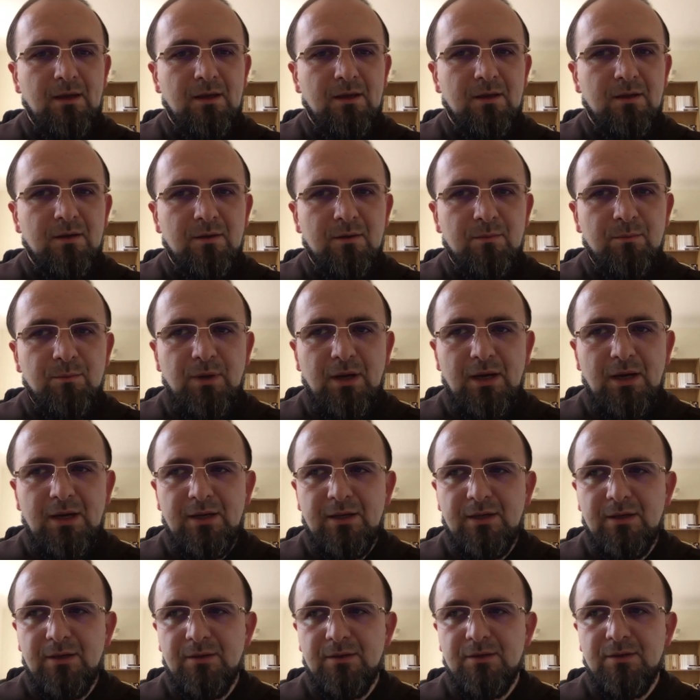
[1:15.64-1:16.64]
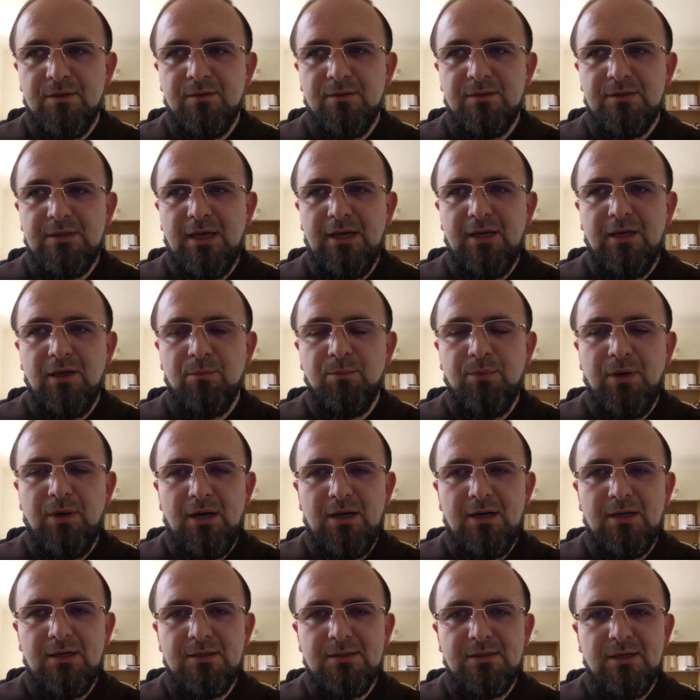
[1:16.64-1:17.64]
uh, by taking
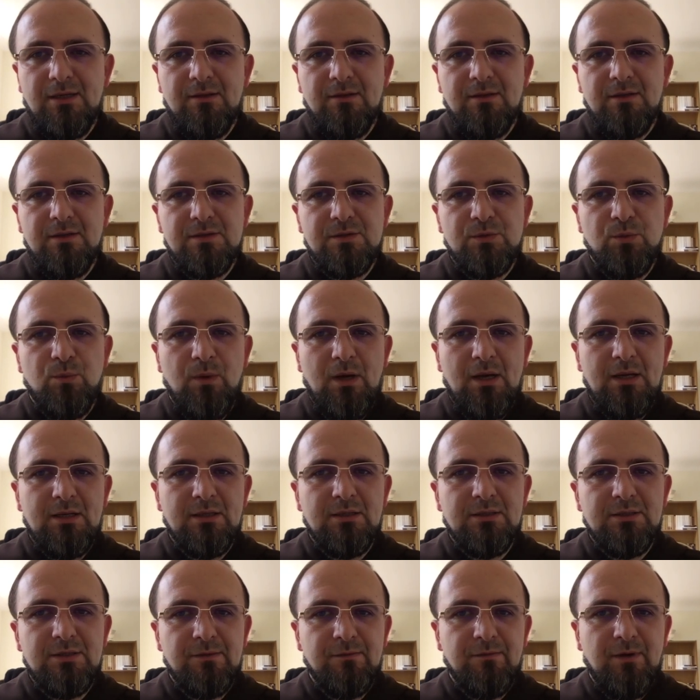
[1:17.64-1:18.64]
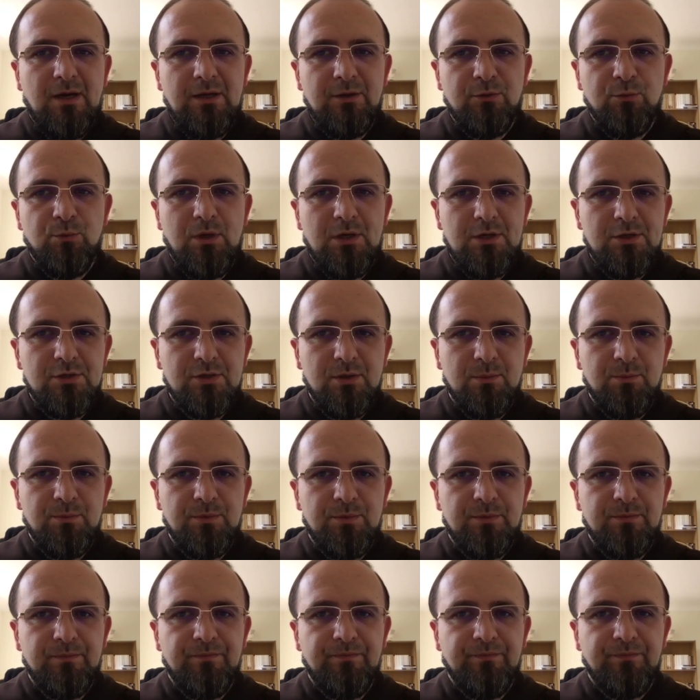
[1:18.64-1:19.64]
part in this one divine worship,
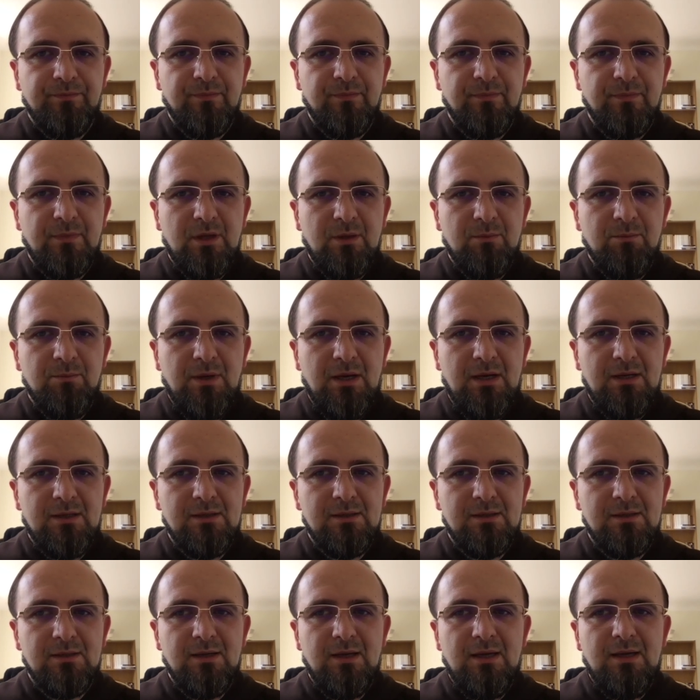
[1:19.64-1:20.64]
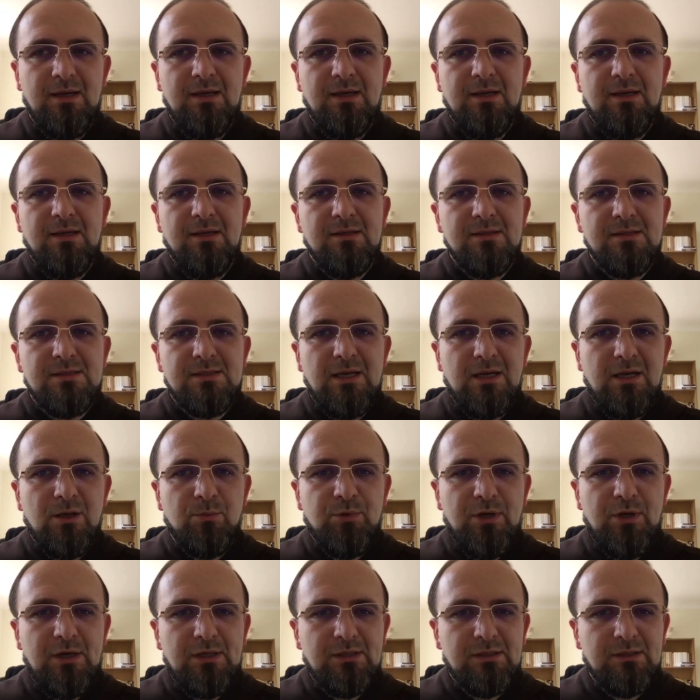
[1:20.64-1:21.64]
by
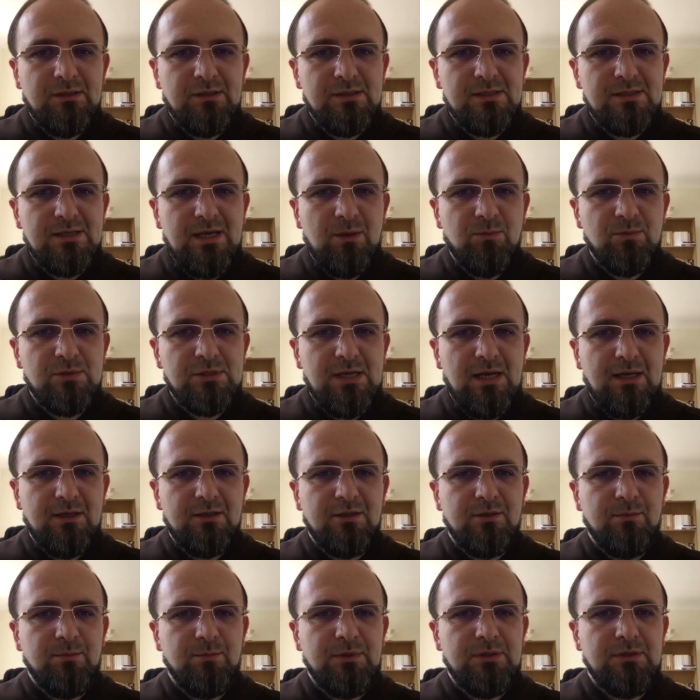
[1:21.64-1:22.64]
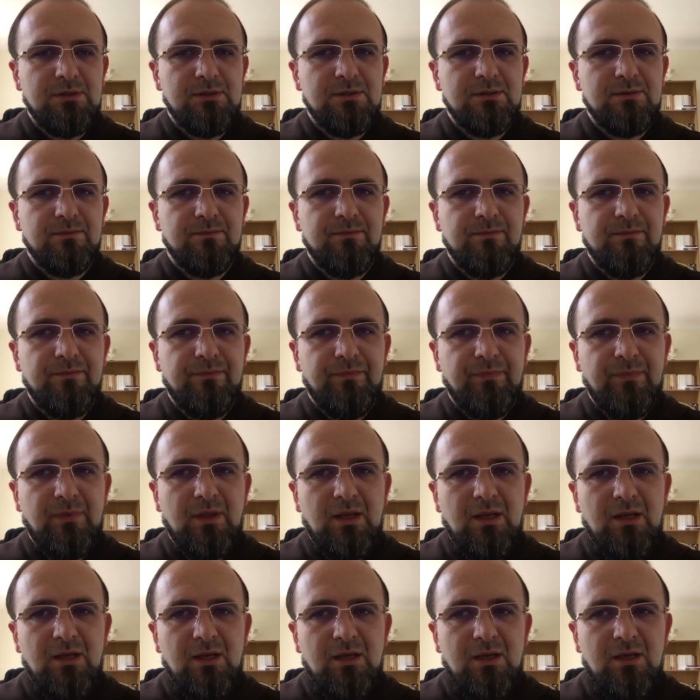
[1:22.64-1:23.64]
celebrating the same sacraments,
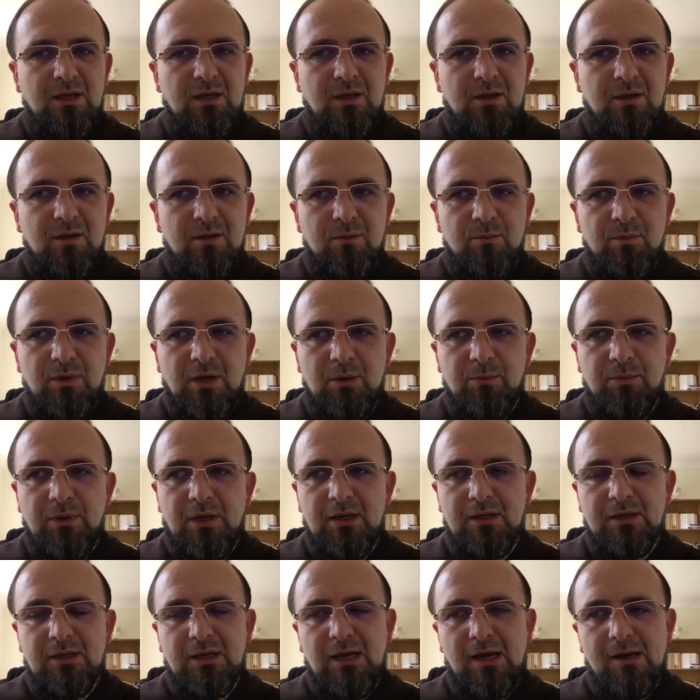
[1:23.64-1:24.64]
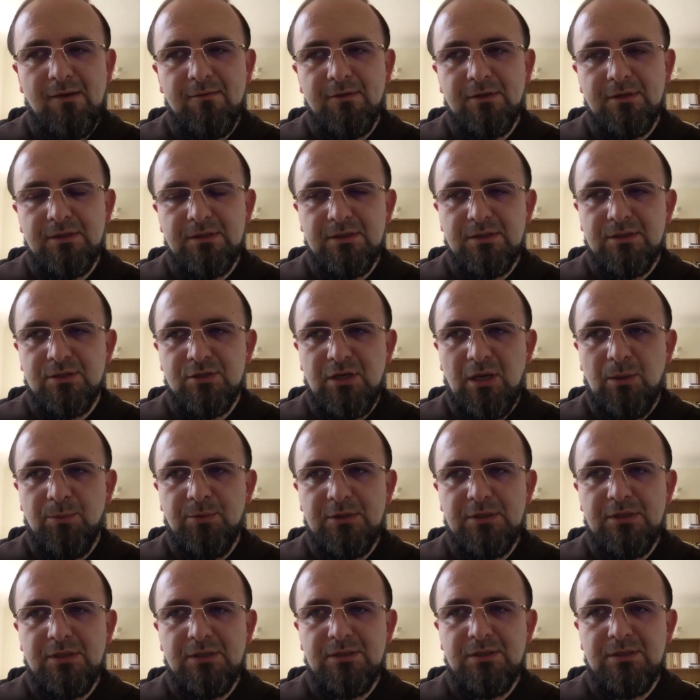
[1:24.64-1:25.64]
uh, by being governed,
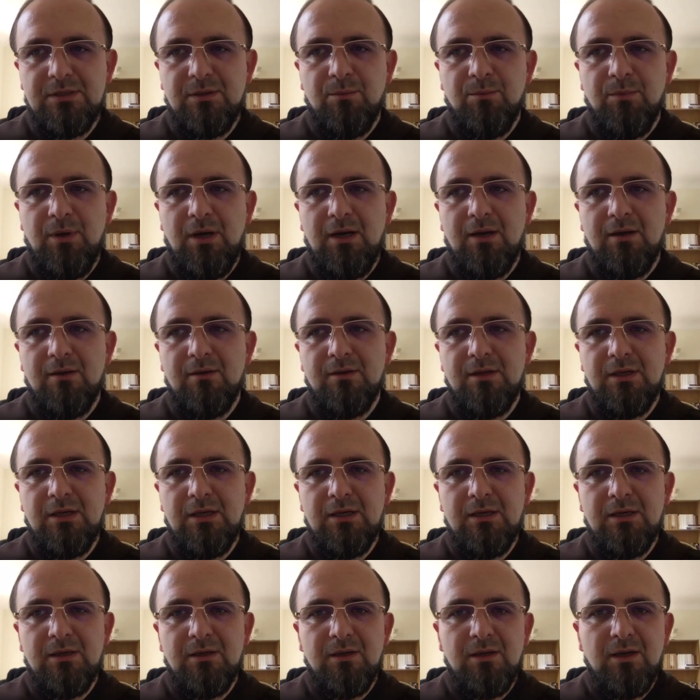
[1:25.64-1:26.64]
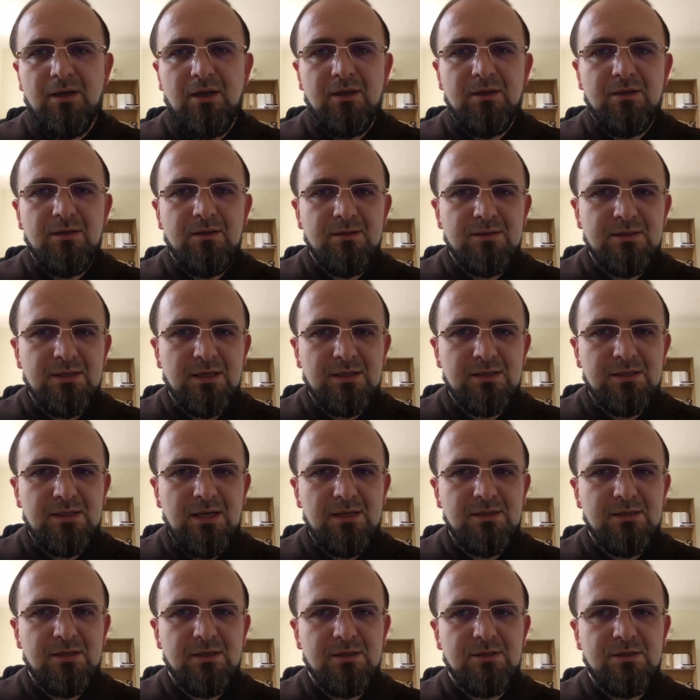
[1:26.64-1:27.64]
shepherded by the
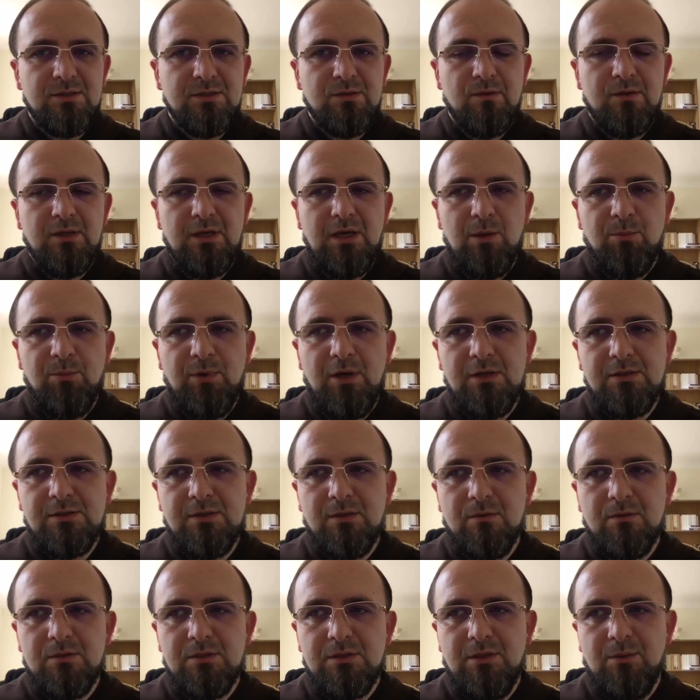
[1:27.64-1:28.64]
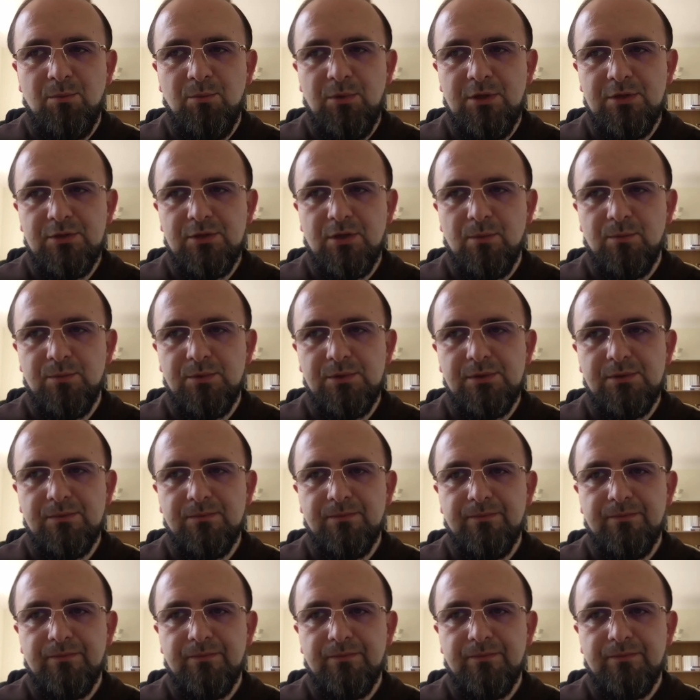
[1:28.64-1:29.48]
successors to the apostles, the bishops.